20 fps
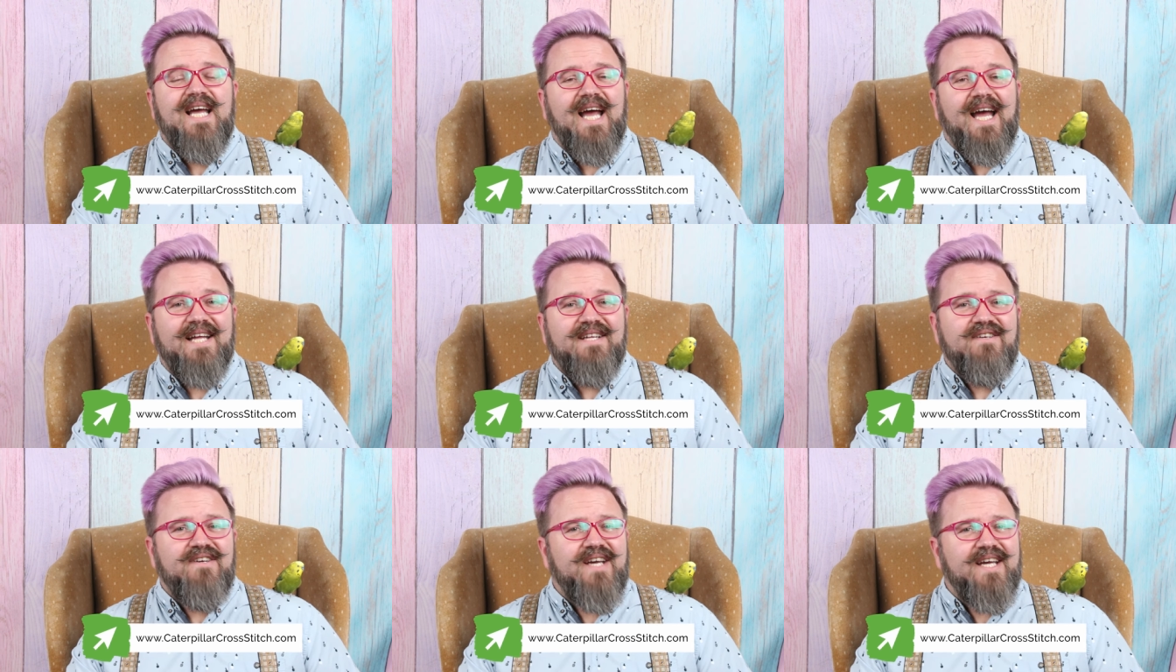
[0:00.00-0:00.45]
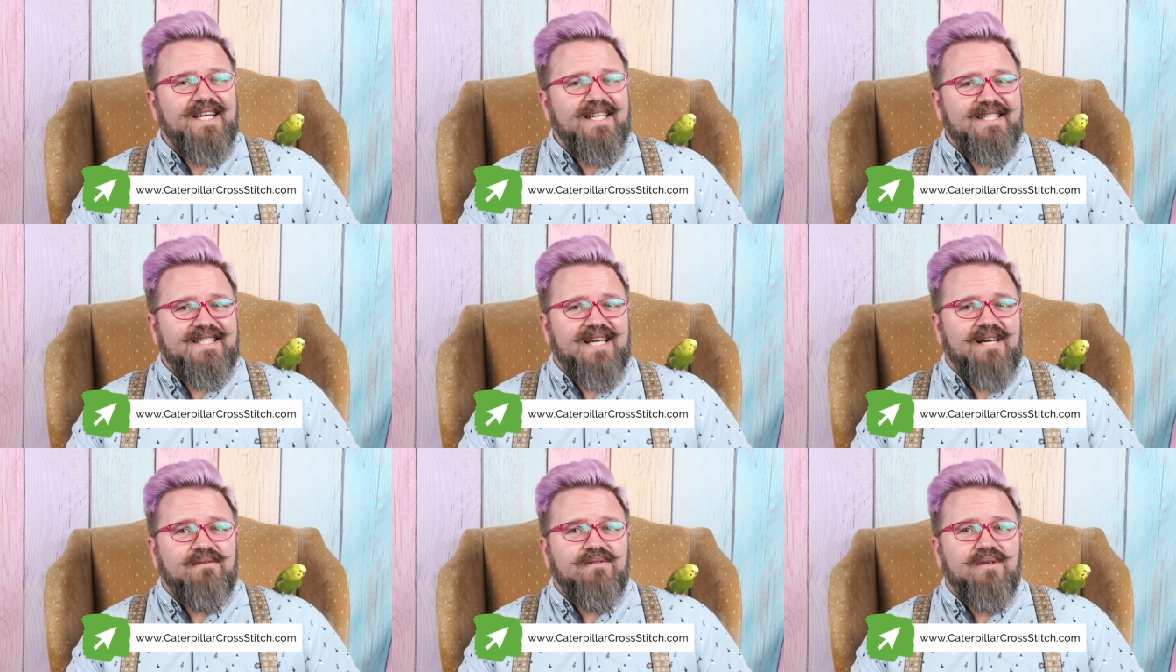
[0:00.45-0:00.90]
and you get a
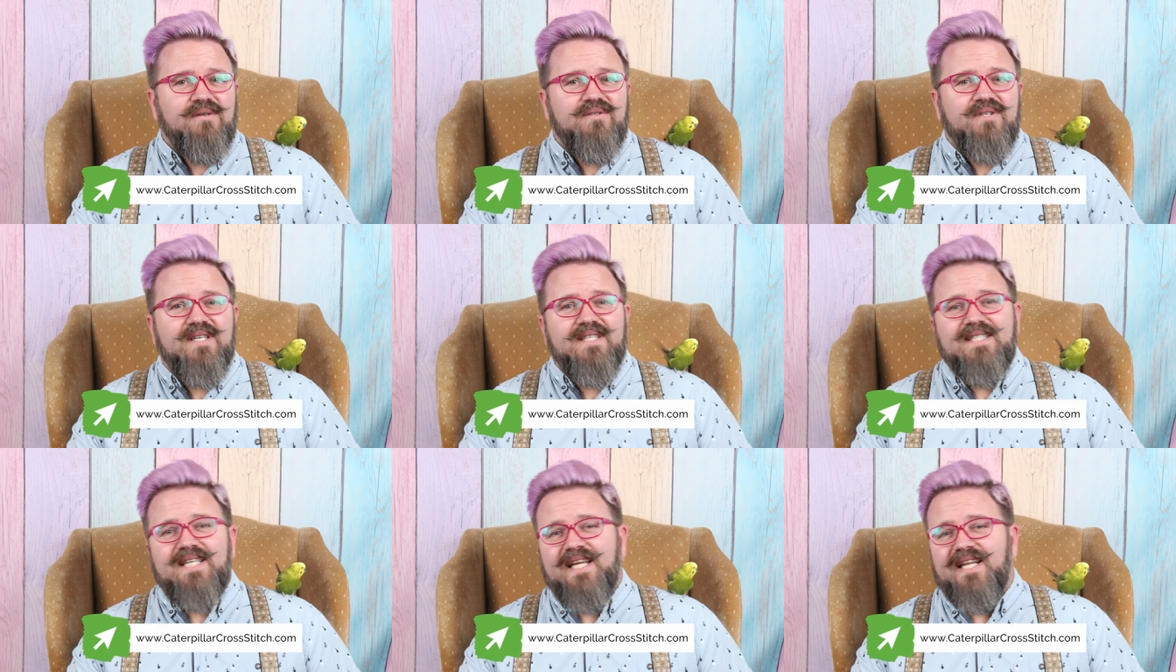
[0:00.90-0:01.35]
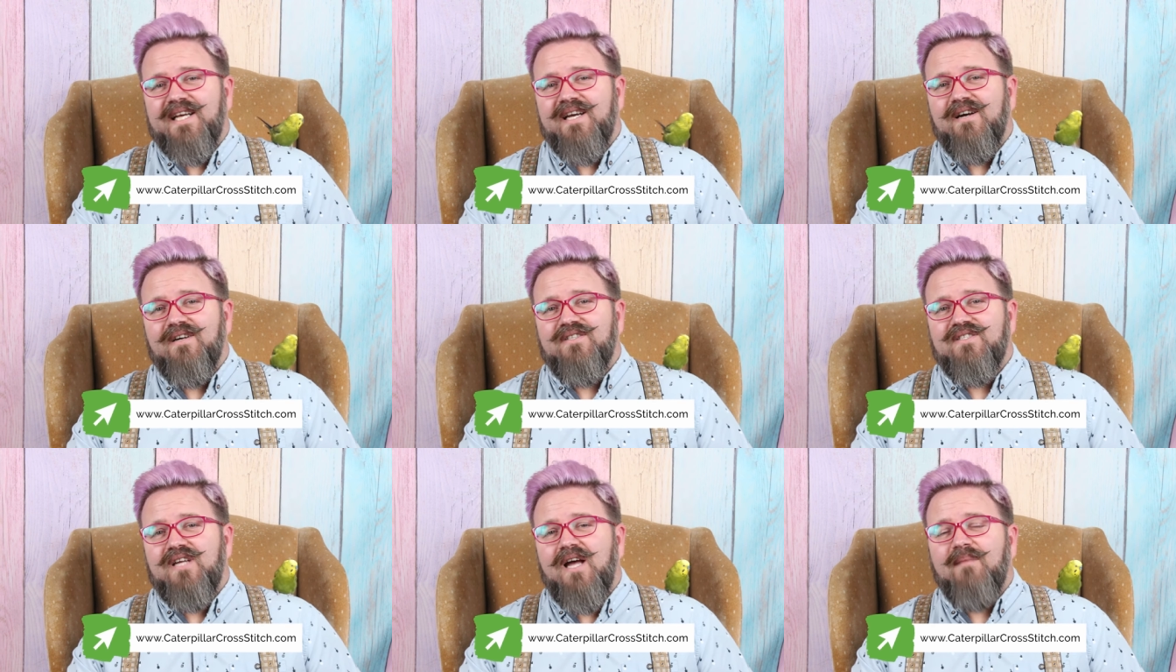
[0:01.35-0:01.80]
download containing
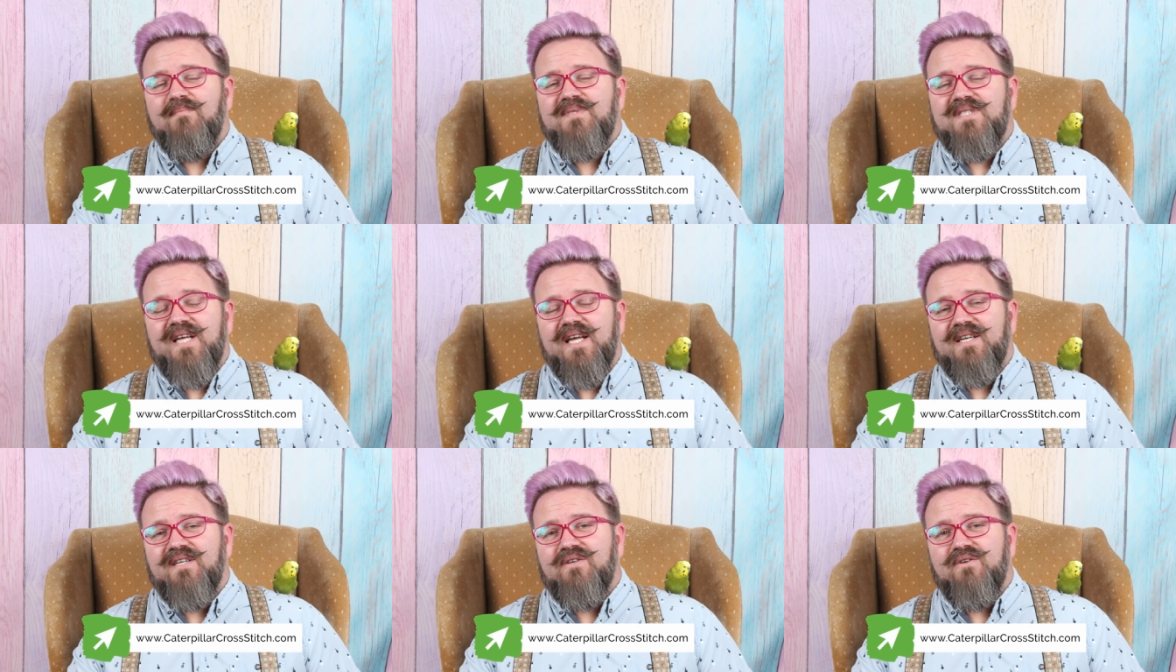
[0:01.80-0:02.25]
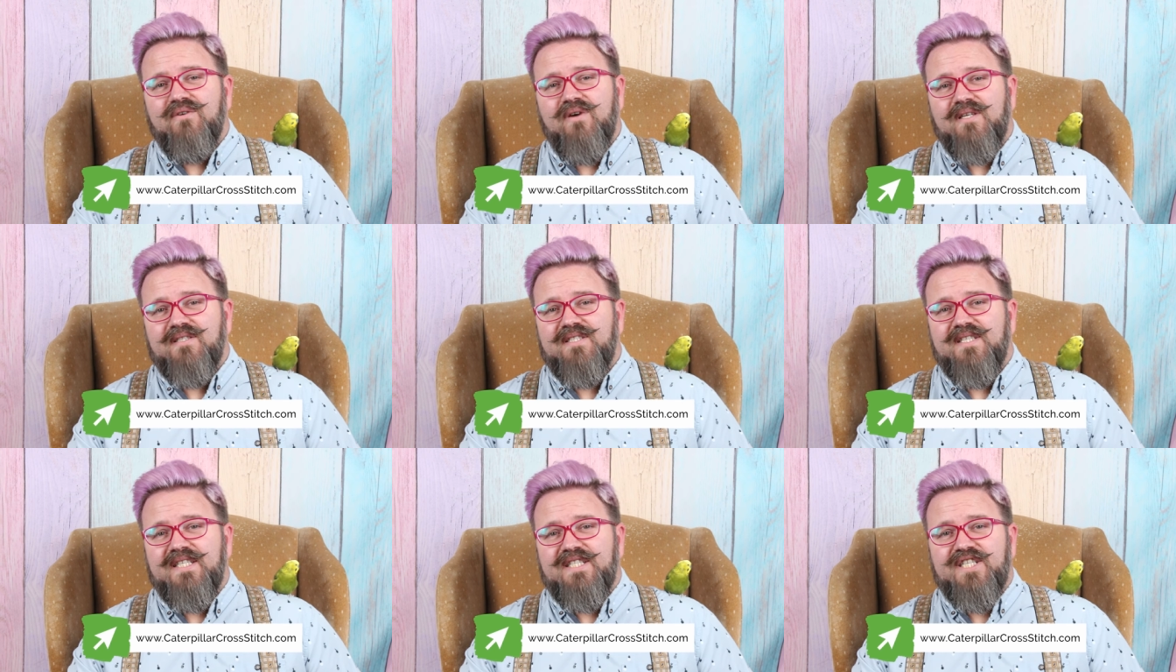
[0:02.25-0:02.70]
our top 10
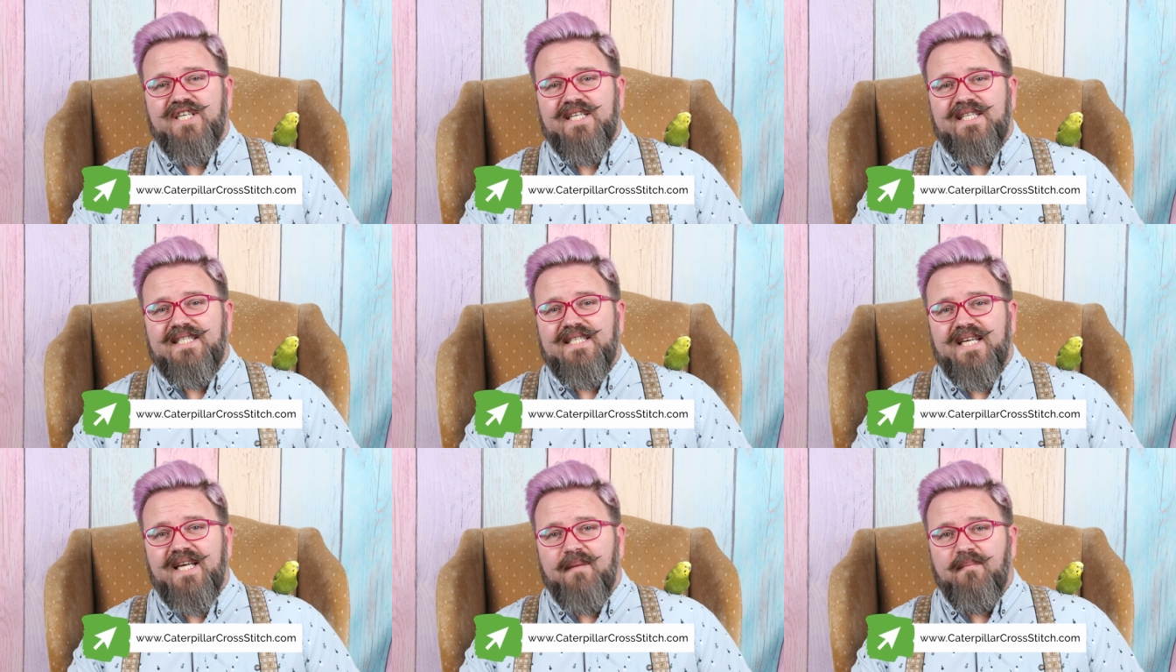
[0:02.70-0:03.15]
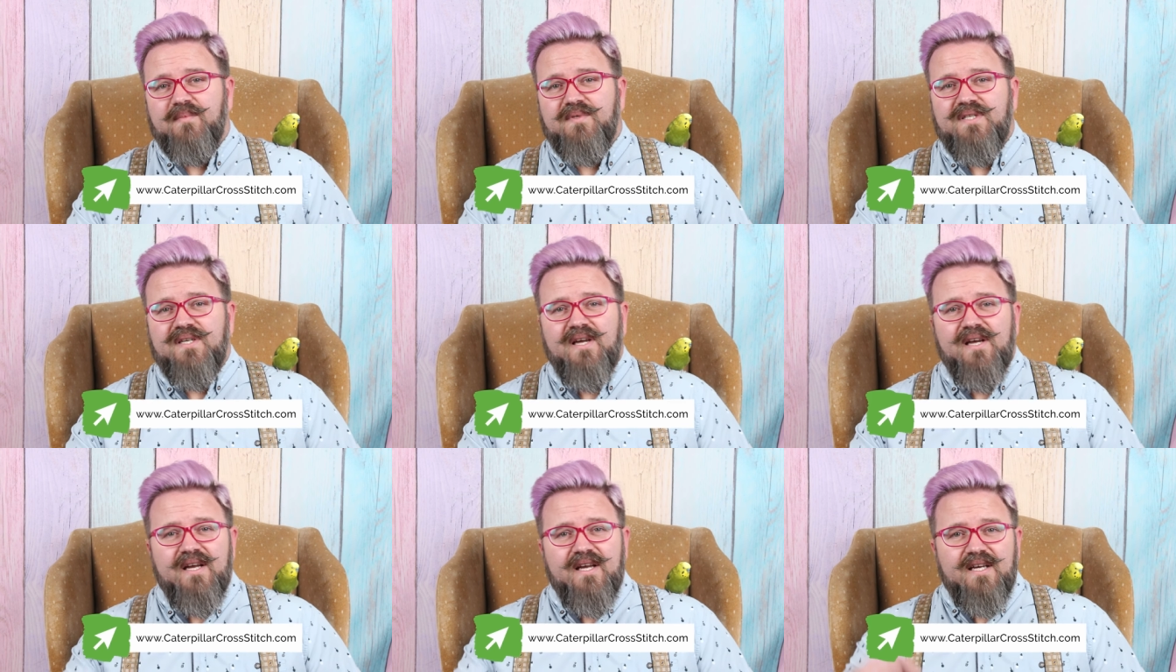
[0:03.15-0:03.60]
cross stitching tips.